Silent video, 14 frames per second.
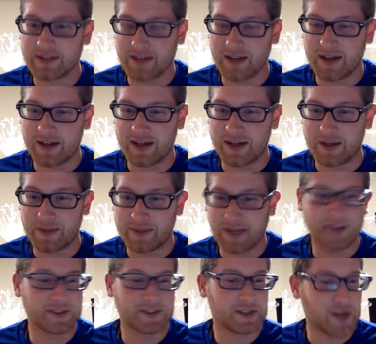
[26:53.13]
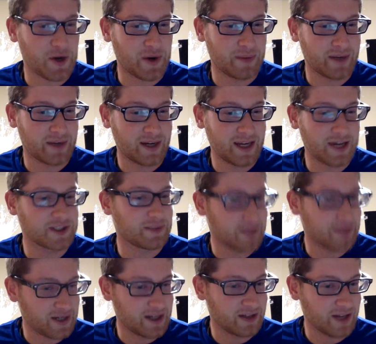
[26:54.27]
How's it going, buddy? How's the
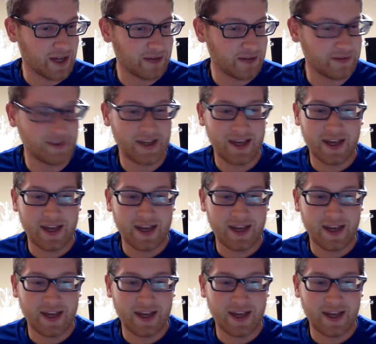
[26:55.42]
merry life?